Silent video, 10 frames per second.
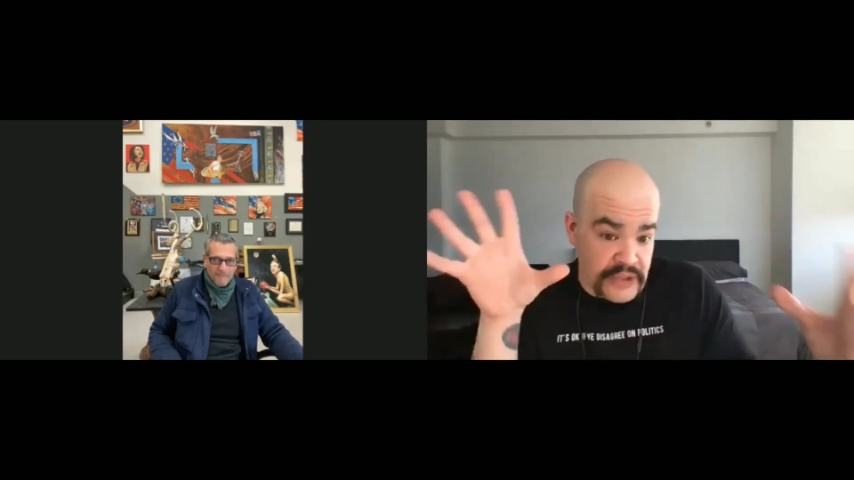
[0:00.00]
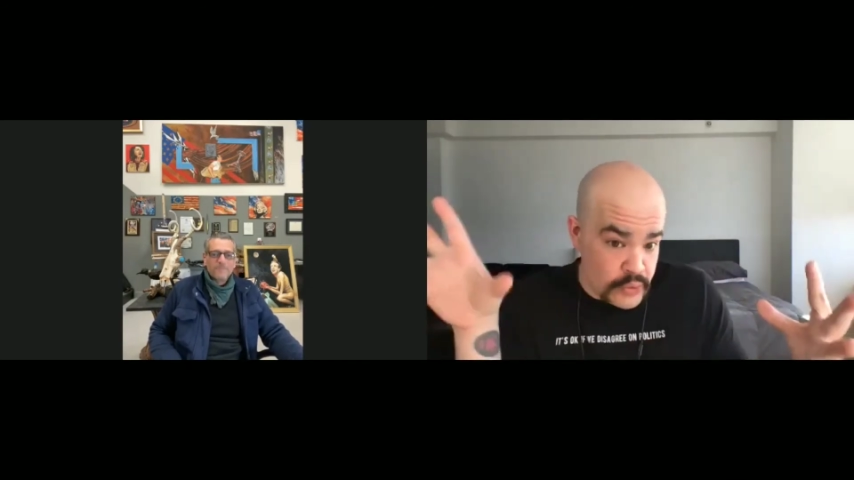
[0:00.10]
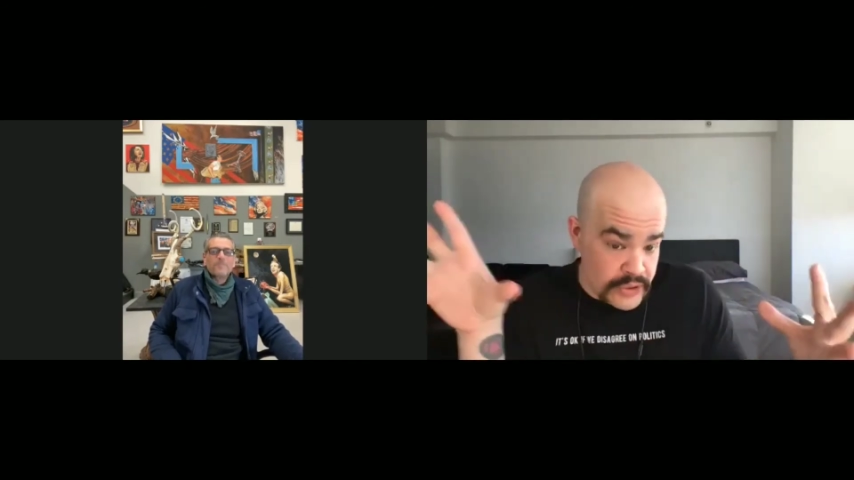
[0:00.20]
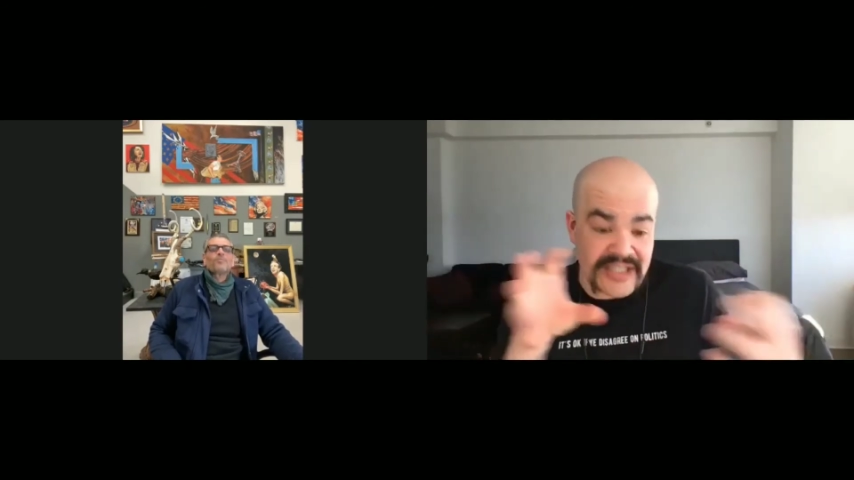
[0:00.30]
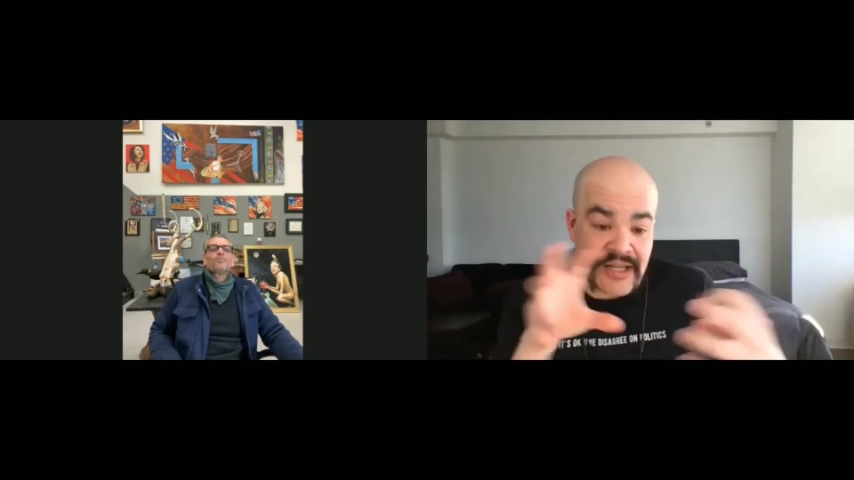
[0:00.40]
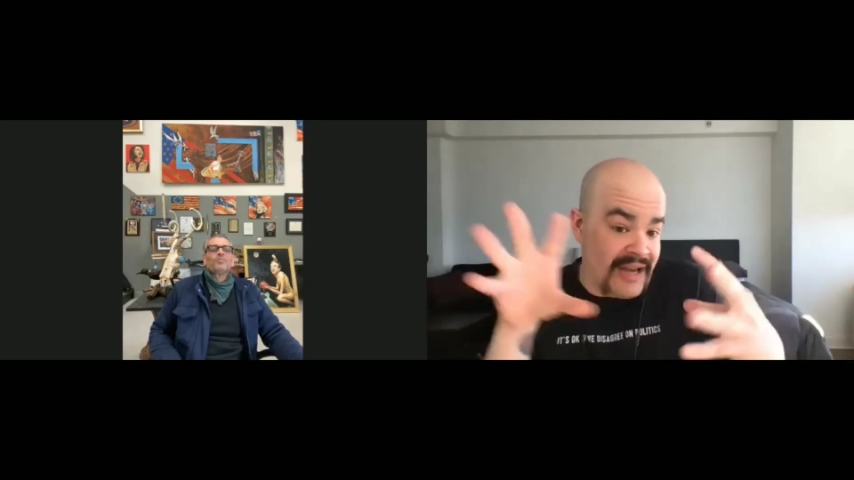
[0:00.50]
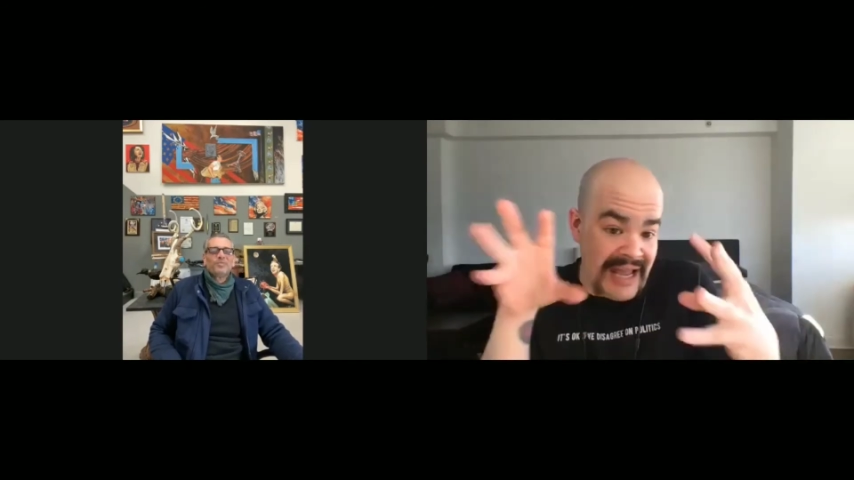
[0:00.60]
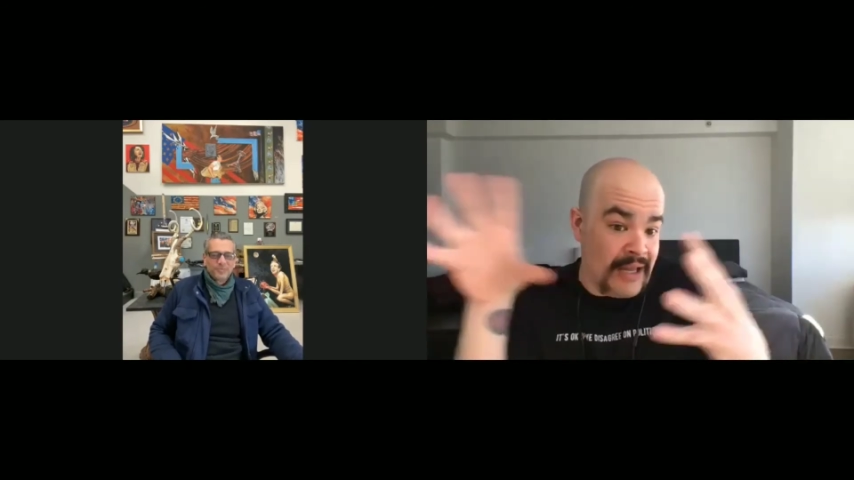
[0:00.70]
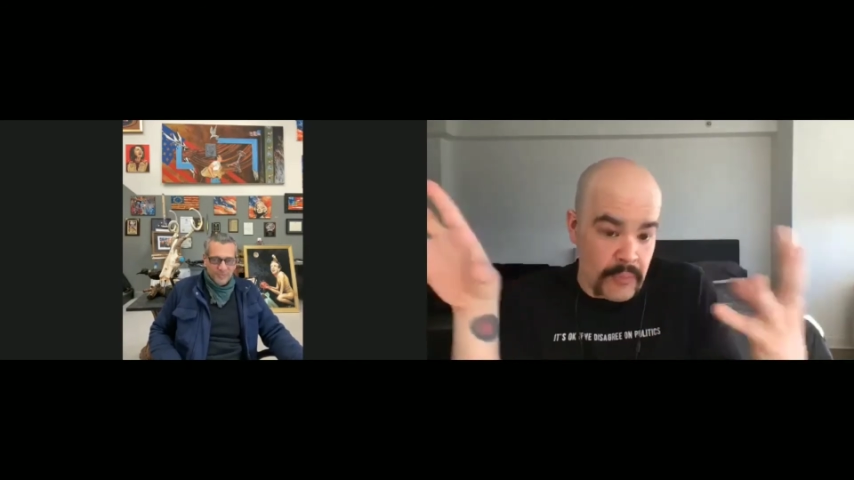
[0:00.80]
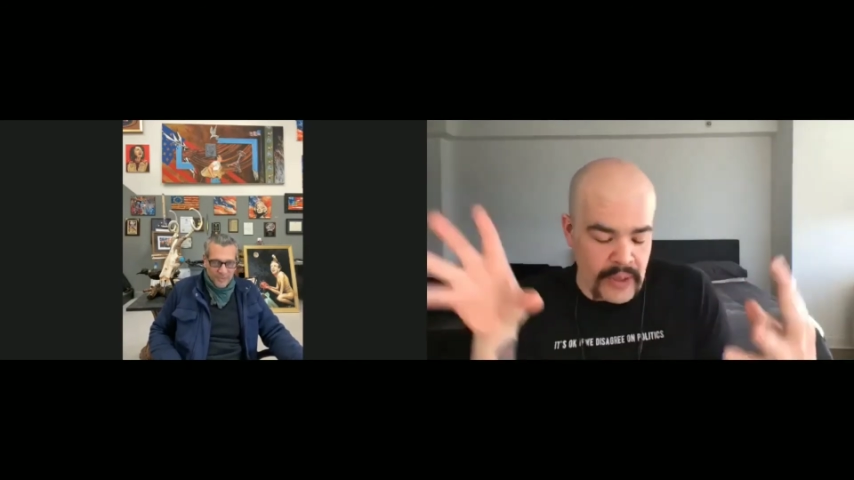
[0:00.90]
dudeness
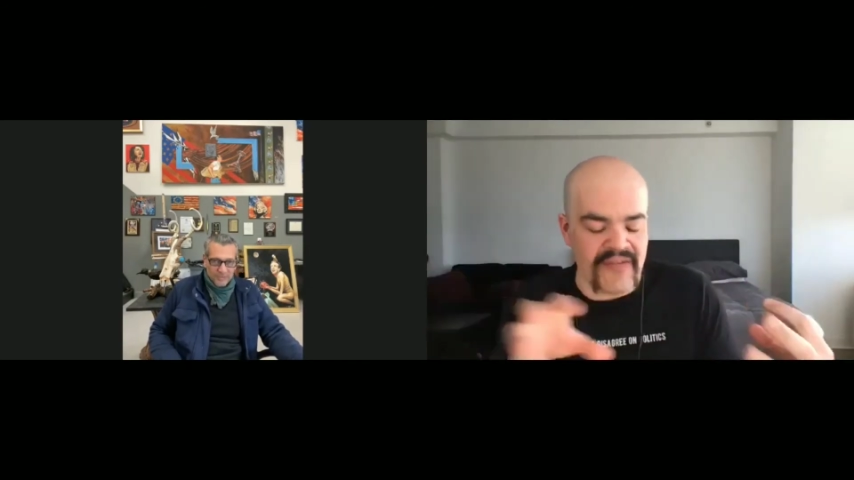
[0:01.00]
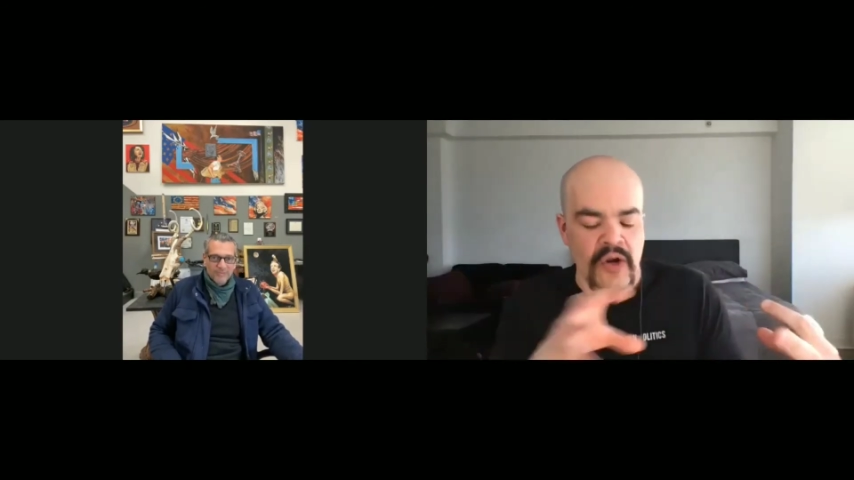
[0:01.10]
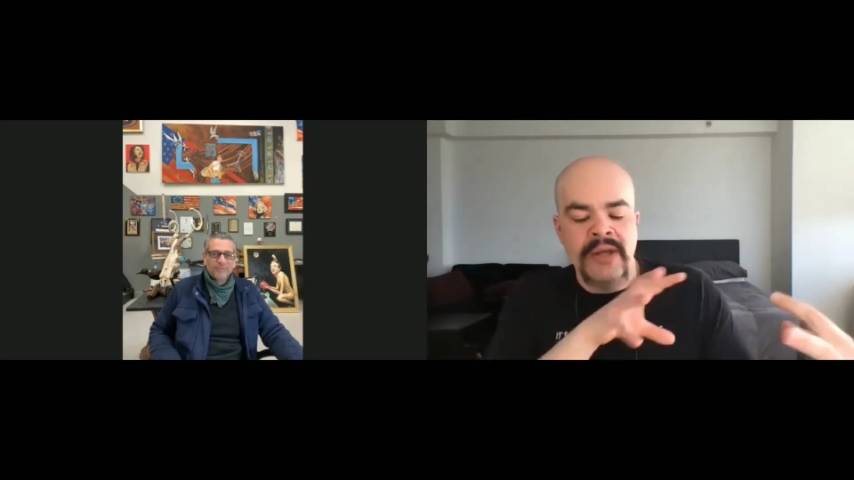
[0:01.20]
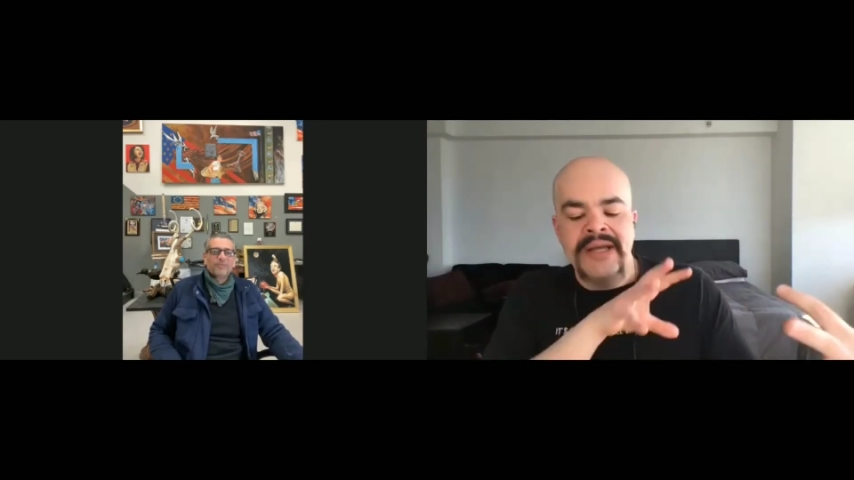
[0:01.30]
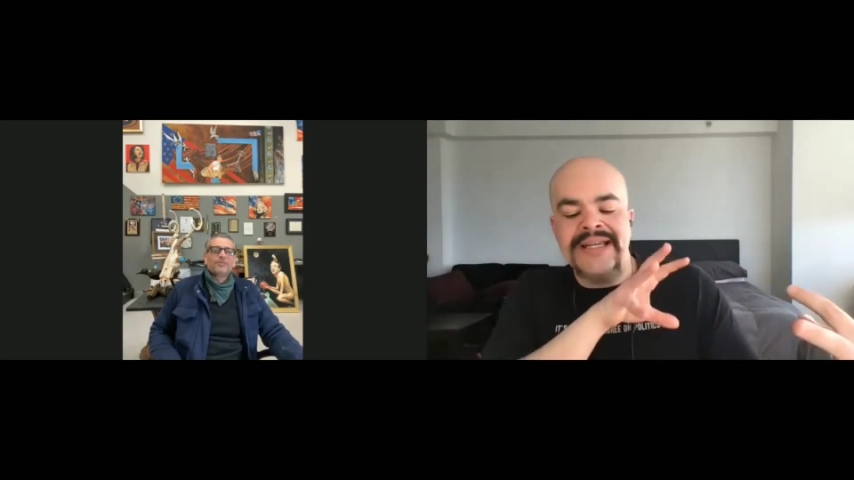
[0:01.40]
and whatever,